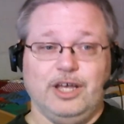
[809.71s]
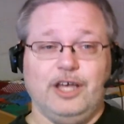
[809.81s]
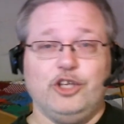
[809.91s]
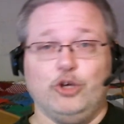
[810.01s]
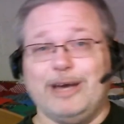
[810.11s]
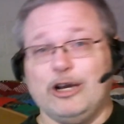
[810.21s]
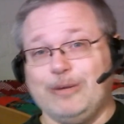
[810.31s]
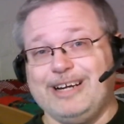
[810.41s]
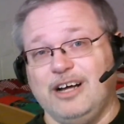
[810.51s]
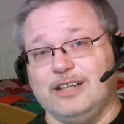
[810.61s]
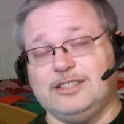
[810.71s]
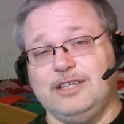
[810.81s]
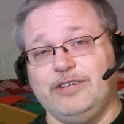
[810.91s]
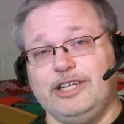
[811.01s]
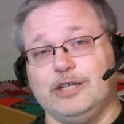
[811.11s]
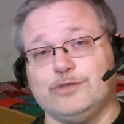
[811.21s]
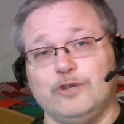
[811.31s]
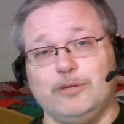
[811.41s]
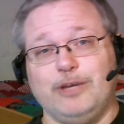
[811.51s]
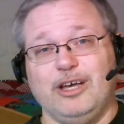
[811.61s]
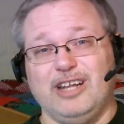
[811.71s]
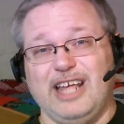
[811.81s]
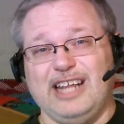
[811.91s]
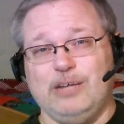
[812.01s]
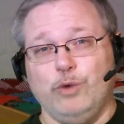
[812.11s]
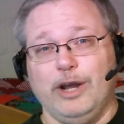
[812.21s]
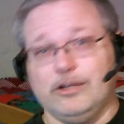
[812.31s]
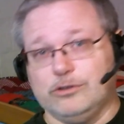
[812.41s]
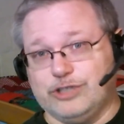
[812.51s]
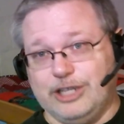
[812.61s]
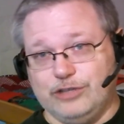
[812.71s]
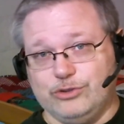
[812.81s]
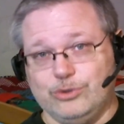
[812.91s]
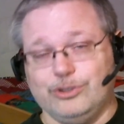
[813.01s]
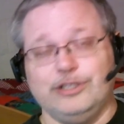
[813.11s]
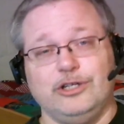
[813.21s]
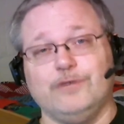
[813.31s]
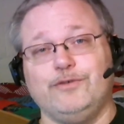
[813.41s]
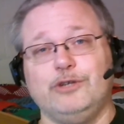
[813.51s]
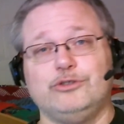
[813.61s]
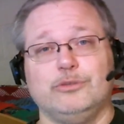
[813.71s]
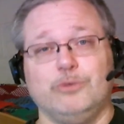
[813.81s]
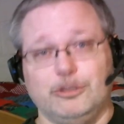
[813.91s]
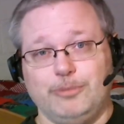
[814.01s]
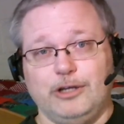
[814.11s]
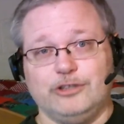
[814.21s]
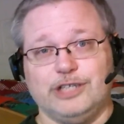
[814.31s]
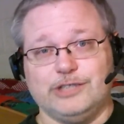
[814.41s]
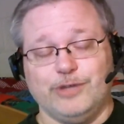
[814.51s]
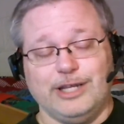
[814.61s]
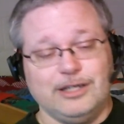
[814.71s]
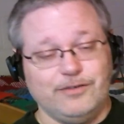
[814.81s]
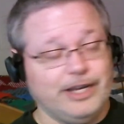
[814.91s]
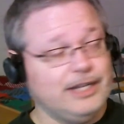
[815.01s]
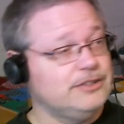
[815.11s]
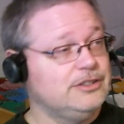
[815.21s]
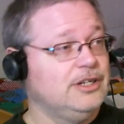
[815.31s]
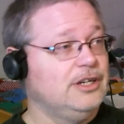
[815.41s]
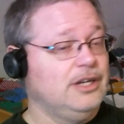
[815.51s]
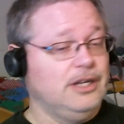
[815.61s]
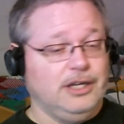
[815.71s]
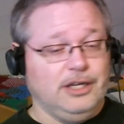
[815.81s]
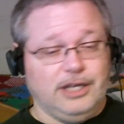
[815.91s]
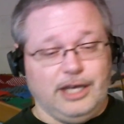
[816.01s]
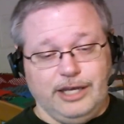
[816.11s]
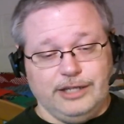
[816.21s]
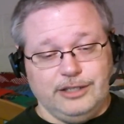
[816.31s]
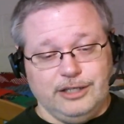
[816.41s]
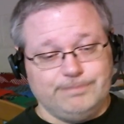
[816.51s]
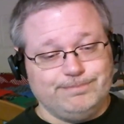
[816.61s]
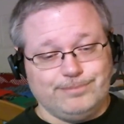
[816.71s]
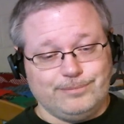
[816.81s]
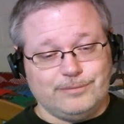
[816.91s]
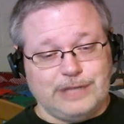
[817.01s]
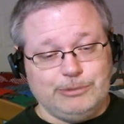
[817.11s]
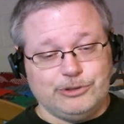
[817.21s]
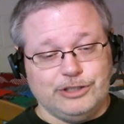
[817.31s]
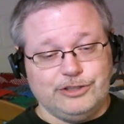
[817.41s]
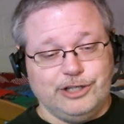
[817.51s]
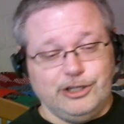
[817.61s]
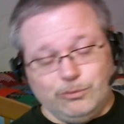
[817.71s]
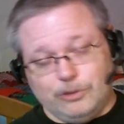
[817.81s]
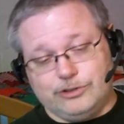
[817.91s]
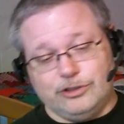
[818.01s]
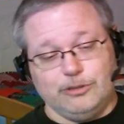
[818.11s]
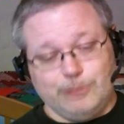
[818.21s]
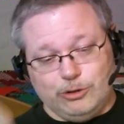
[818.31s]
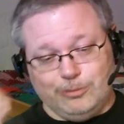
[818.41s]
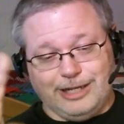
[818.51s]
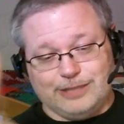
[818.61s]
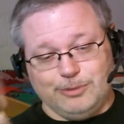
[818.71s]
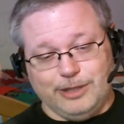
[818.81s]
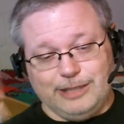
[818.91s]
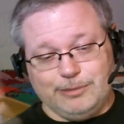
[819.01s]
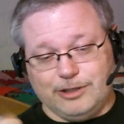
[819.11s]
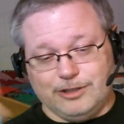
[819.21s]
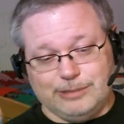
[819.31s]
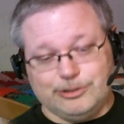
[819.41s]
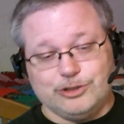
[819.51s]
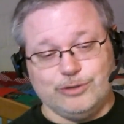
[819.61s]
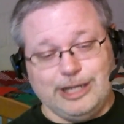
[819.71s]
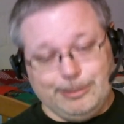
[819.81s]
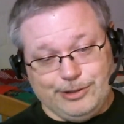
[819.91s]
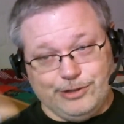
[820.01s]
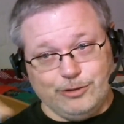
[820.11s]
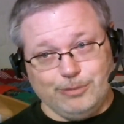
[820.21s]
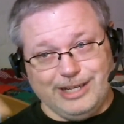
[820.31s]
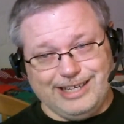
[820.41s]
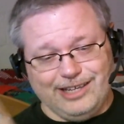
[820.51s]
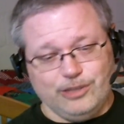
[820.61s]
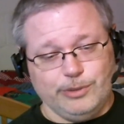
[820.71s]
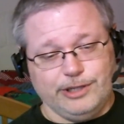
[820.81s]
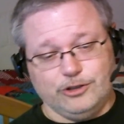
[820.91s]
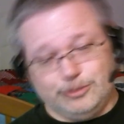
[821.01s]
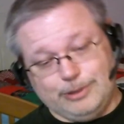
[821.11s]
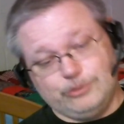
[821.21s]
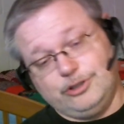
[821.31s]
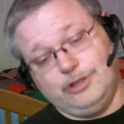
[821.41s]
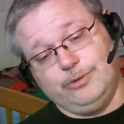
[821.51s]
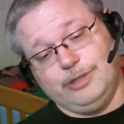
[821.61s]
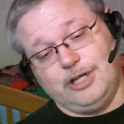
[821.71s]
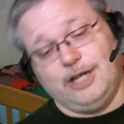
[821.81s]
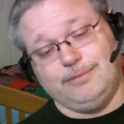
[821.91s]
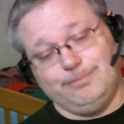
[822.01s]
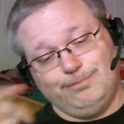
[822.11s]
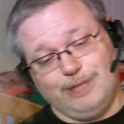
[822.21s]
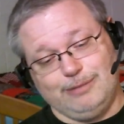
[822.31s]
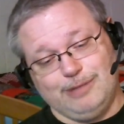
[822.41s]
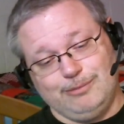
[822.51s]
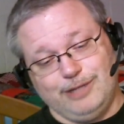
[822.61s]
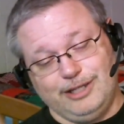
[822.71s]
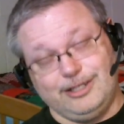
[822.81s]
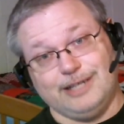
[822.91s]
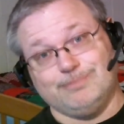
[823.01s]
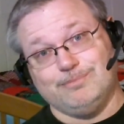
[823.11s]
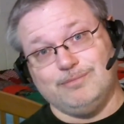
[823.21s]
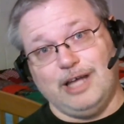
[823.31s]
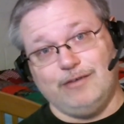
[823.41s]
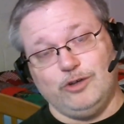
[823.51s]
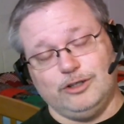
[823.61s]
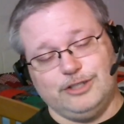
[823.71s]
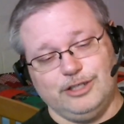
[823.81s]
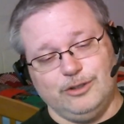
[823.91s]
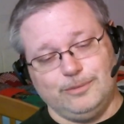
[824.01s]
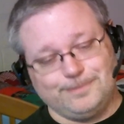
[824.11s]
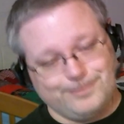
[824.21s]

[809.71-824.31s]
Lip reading: you may or may not see videos from me in any regular schedule in the near future. Want to apologize for that in advance. And I'm just going to sit here and watch the little modem lights blink, because I'm just so happy that they're blinking the way they're supposed to and not blink, blink, blink like I've lost signal.